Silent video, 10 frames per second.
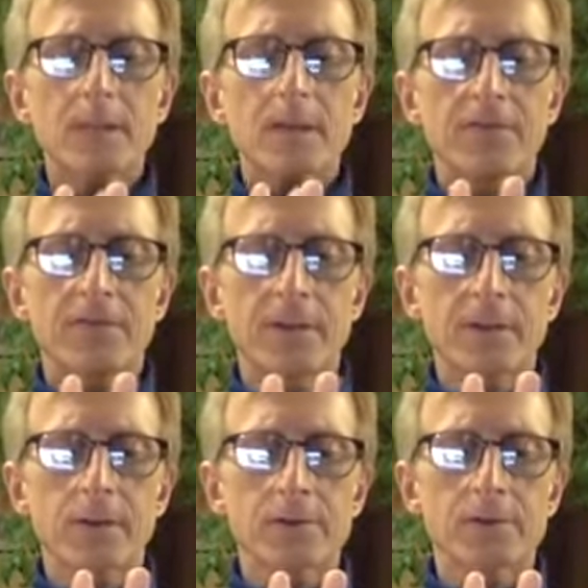
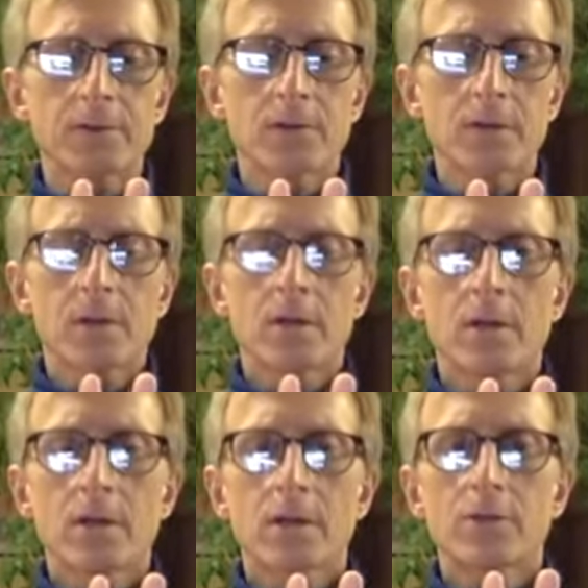fingers
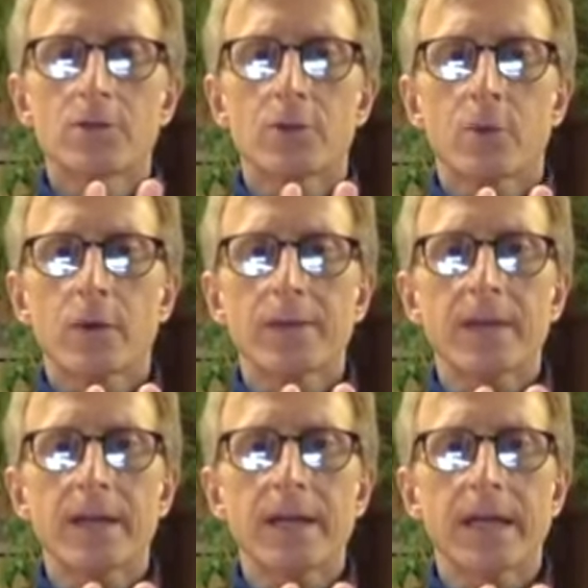join
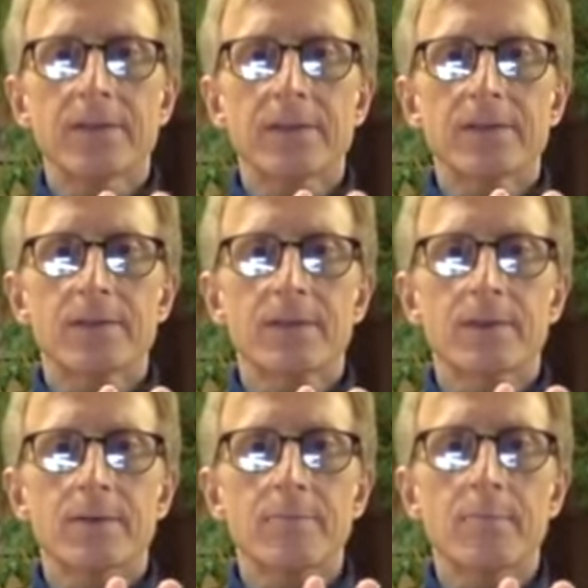the hand. These are
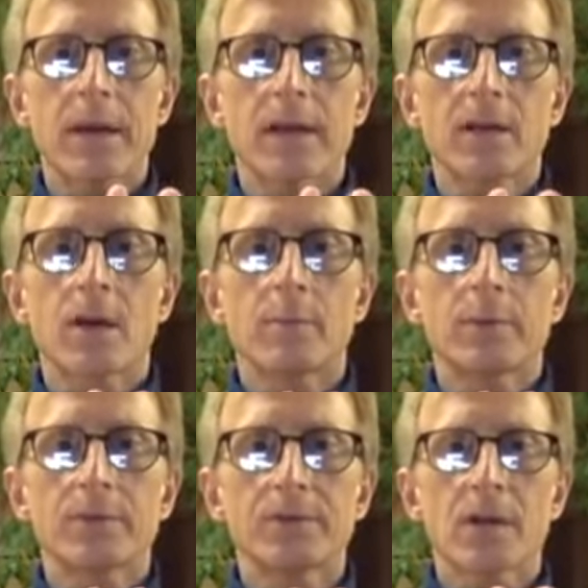the
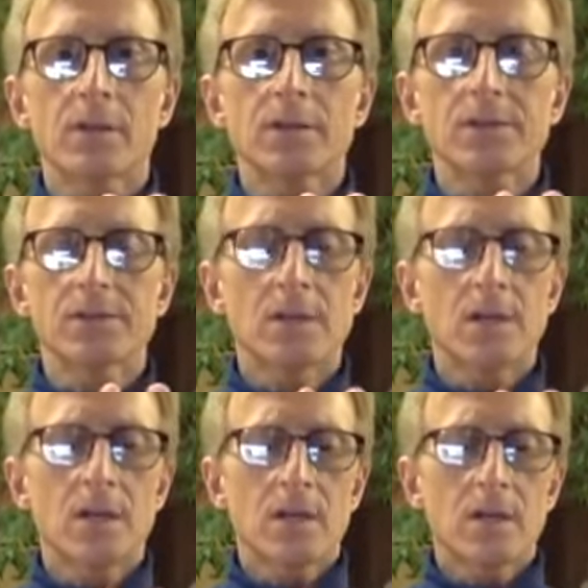metacarpal knuckles.
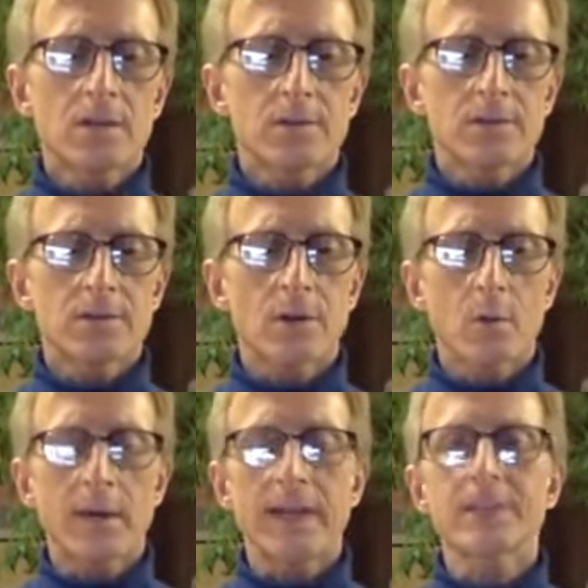So
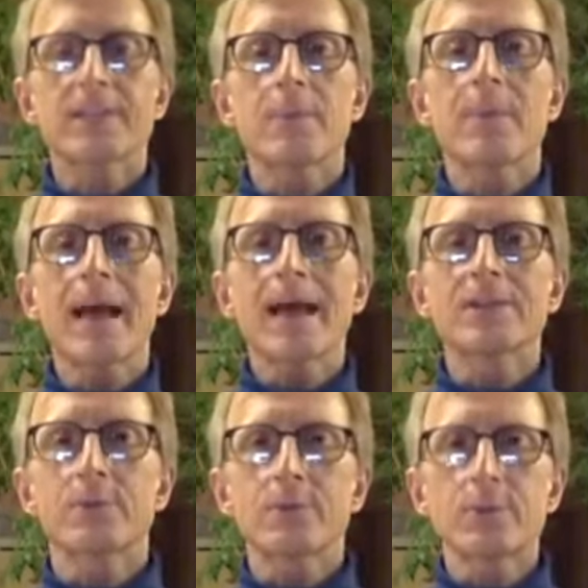when I say pads
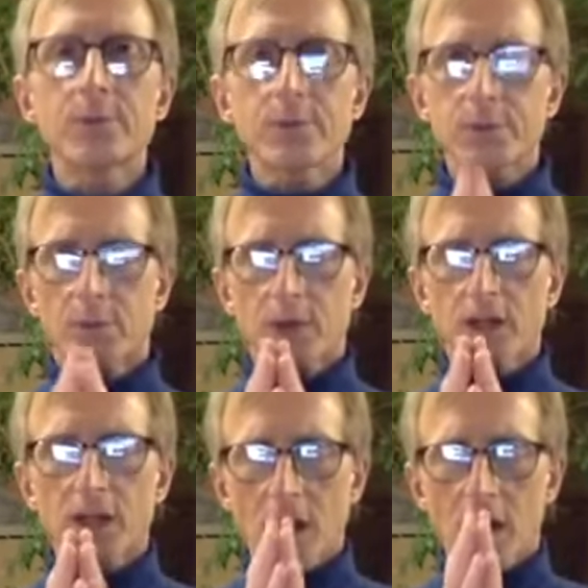and roots, we're
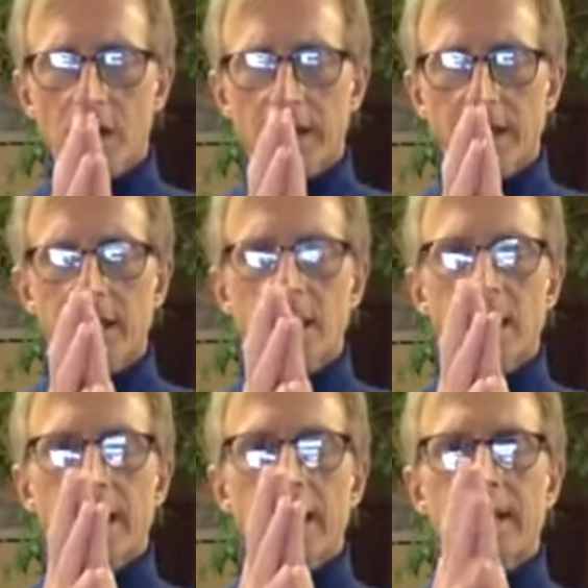clawing.
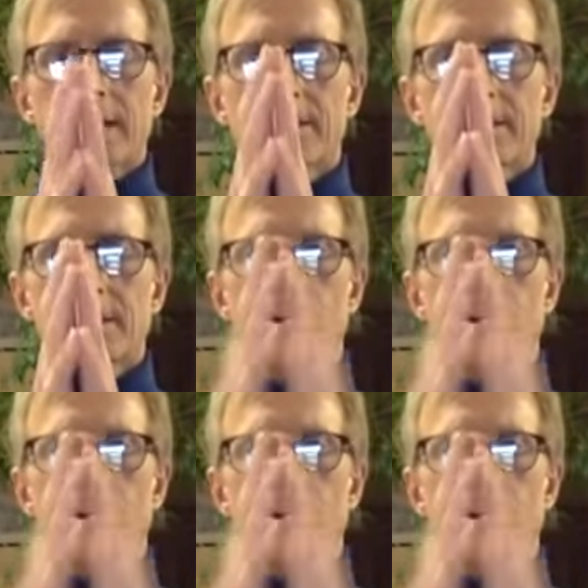And, if